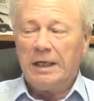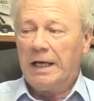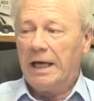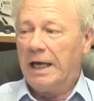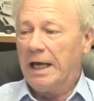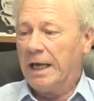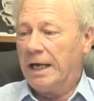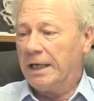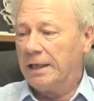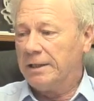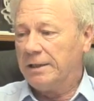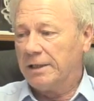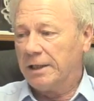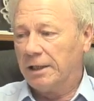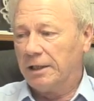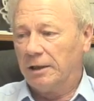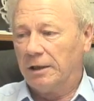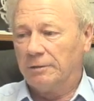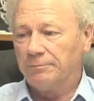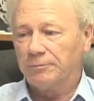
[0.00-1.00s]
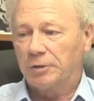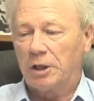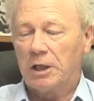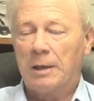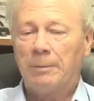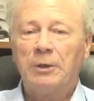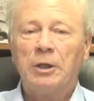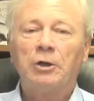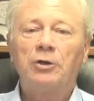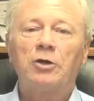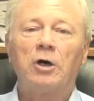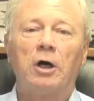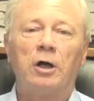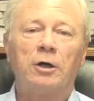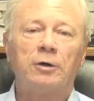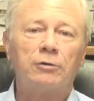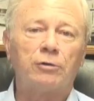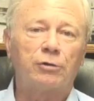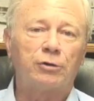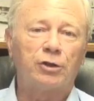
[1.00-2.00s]
and uh, coming to
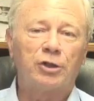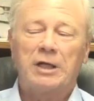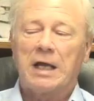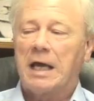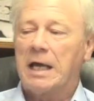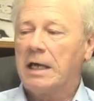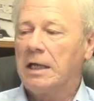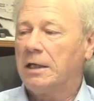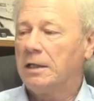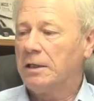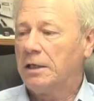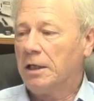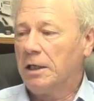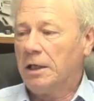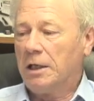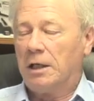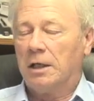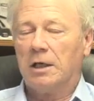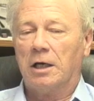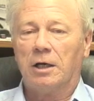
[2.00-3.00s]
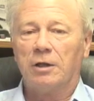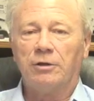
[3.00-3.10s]
understand uh,